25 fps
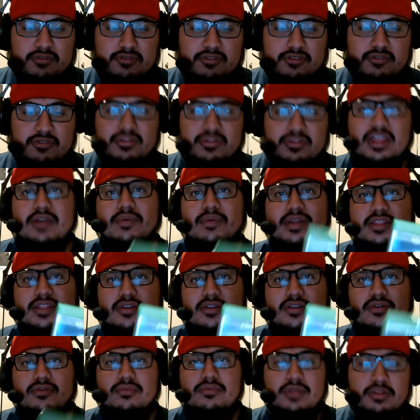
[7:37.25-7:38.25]
So that right
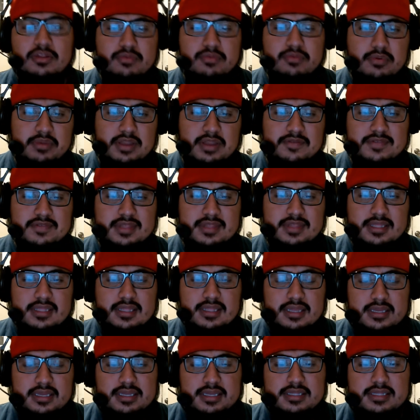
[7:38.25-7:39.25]
there is what we get for
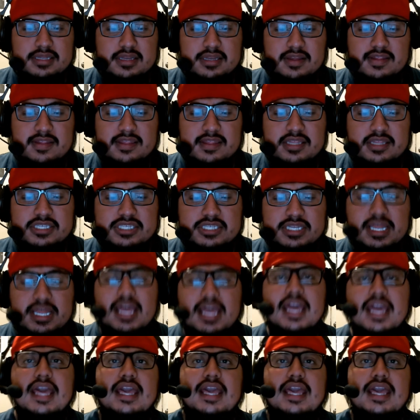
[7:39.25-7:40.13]
the Deluxe Edition.